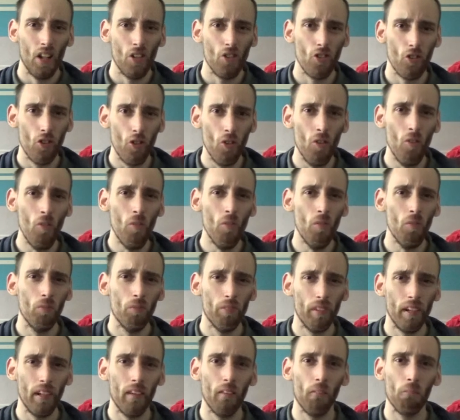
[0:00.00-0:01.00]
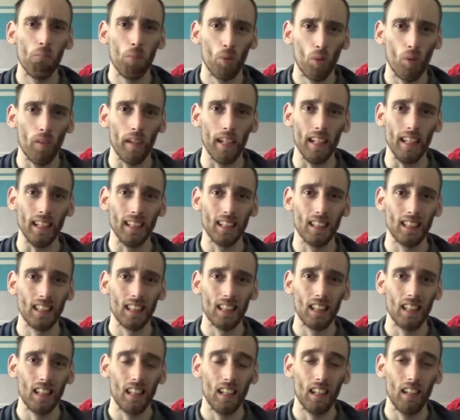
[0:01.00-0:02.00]
two real
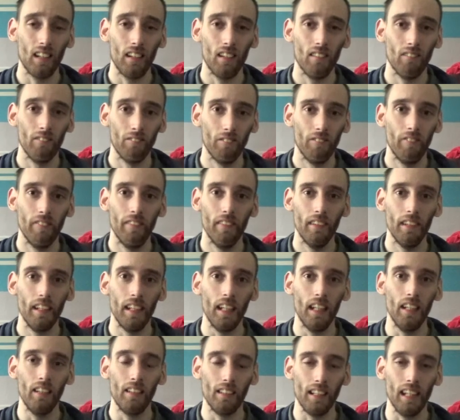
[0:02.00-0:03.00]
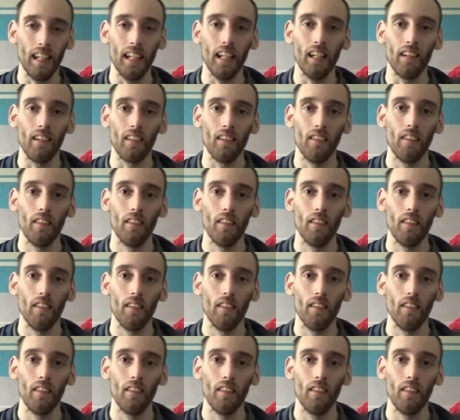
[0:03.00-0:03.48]
points really did